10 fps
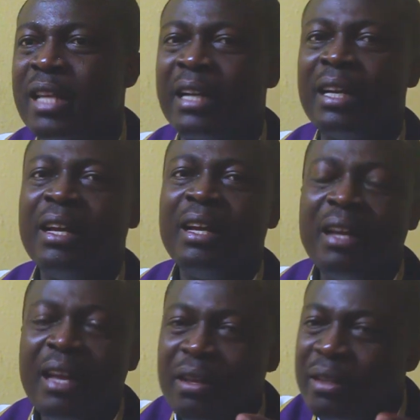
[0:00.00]
that,
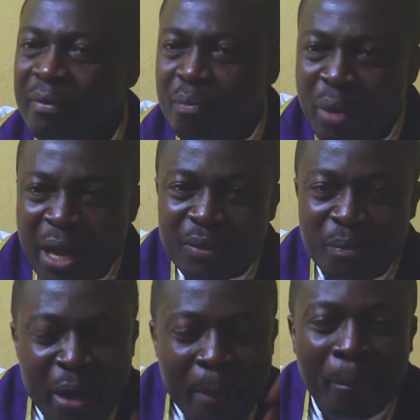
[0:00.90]
let's
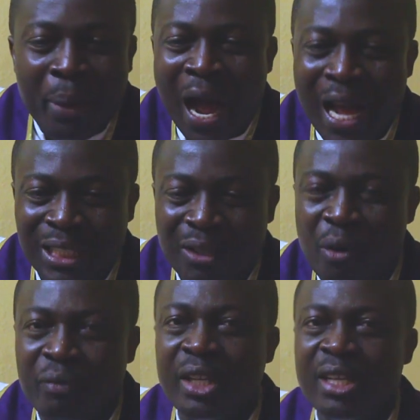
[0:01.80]
be part
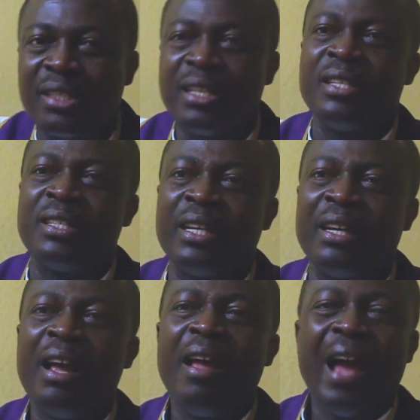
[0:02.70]
of this
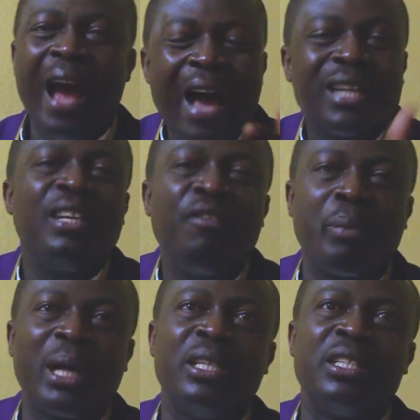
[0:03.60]
season. Active
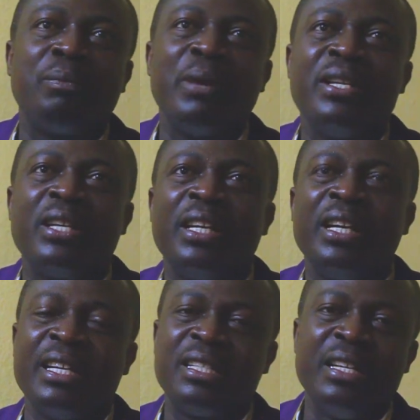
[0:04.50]

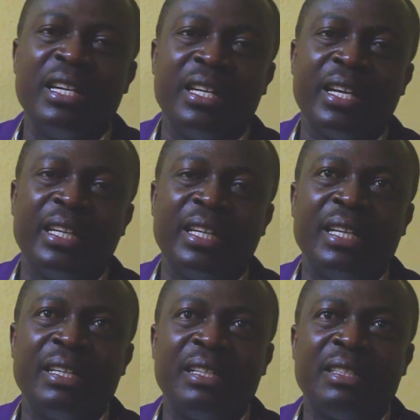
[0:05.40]
participation is needed
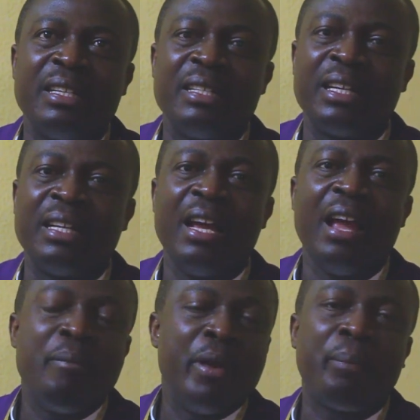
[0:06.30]
in this season.
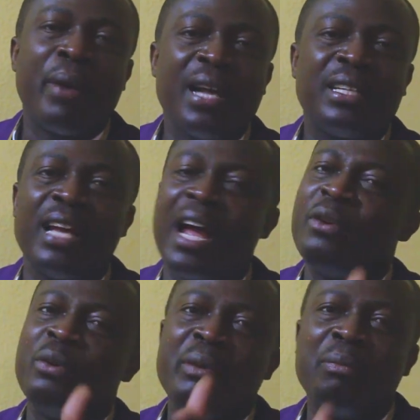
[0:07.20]
Be part
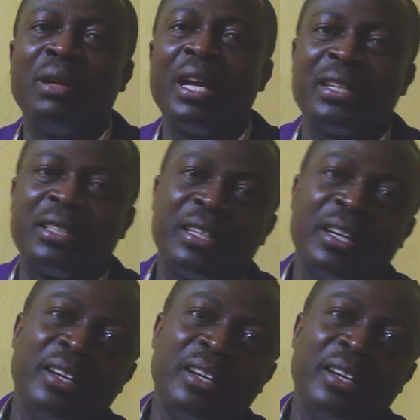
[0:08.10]
and you will be blessed.